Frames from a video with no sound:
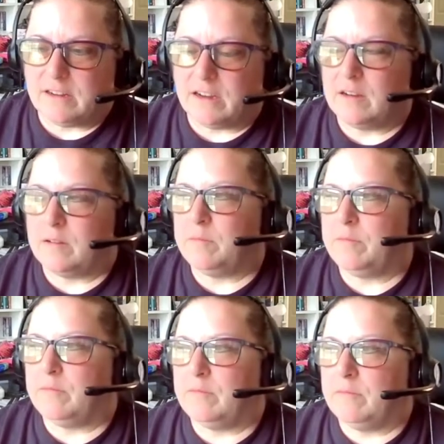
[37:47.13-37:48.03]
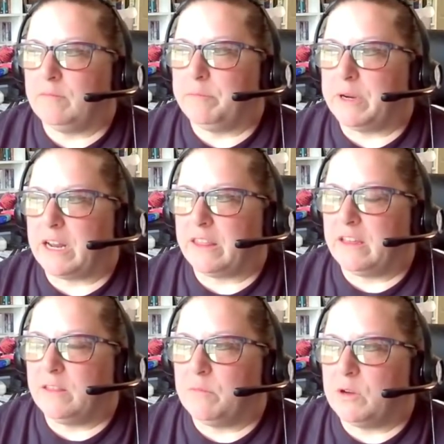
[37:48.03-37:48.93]
But I
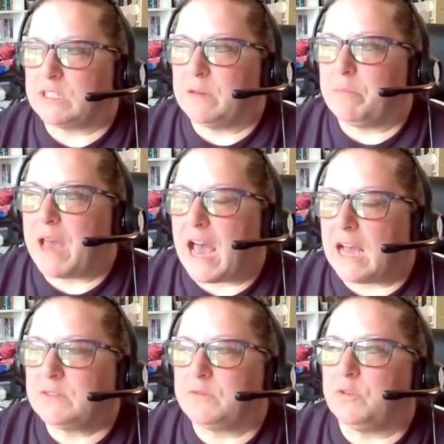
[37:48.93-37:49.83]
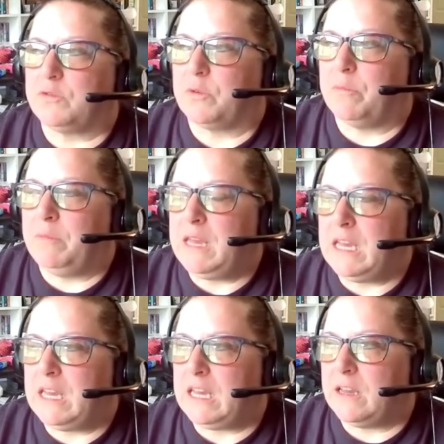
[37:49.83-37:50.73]
think the most impactful for
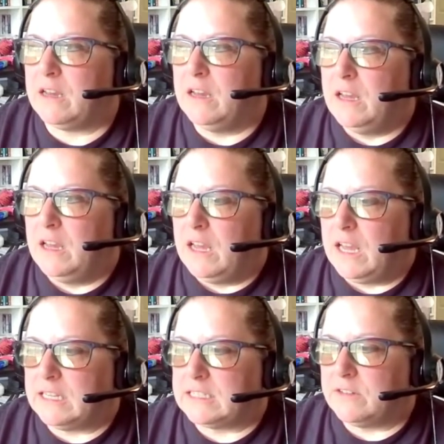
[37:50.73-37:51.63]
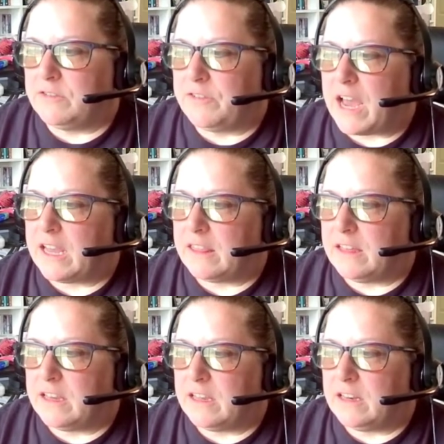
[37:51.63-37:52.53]
me is the fact
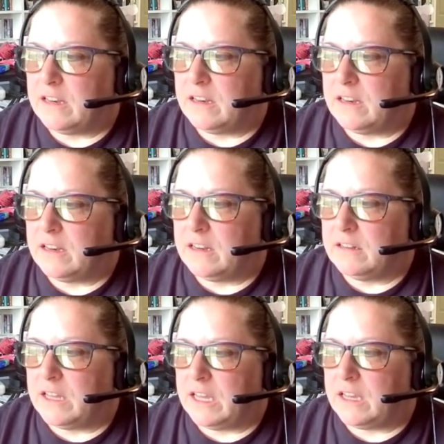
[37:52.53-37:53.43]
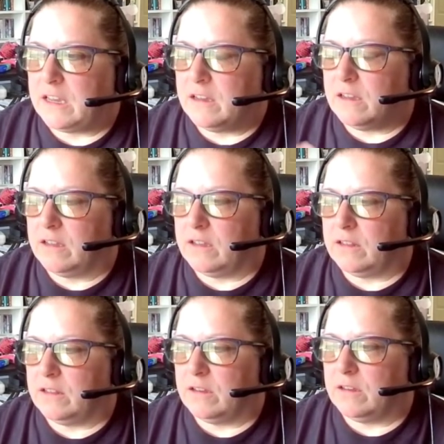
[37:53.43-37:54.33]
that, like,
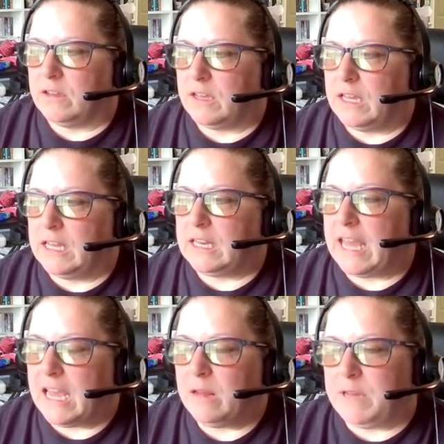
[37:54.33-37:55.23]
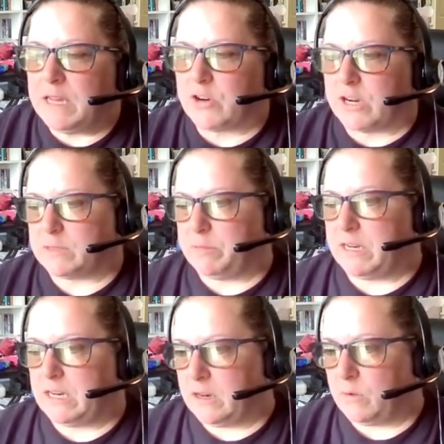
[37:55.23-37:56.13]
it can be
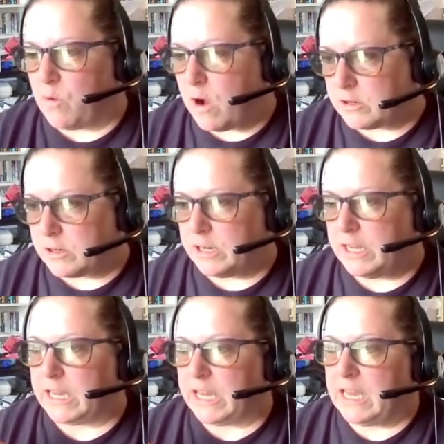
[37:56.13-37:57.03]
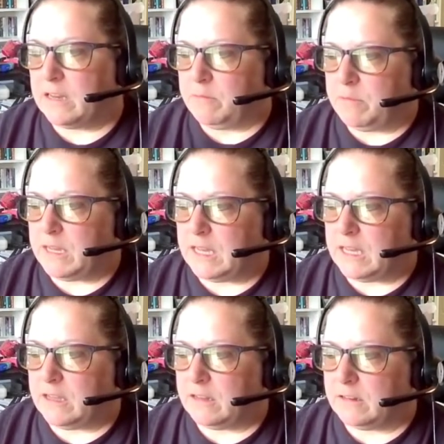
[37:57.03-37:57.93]
transmitted in water. It can
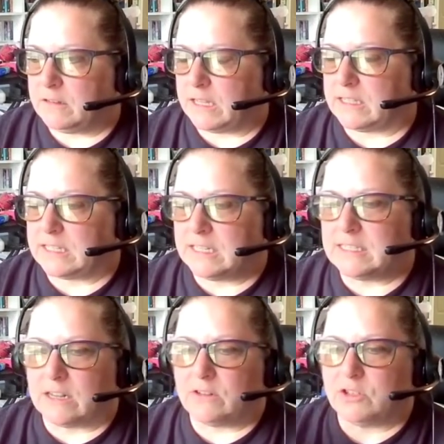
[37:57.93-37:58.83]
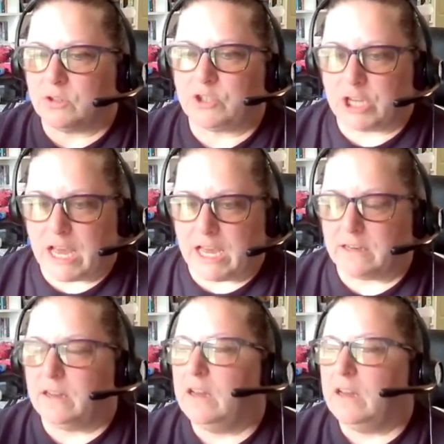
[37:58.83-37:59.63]
be like the skin cells do shed.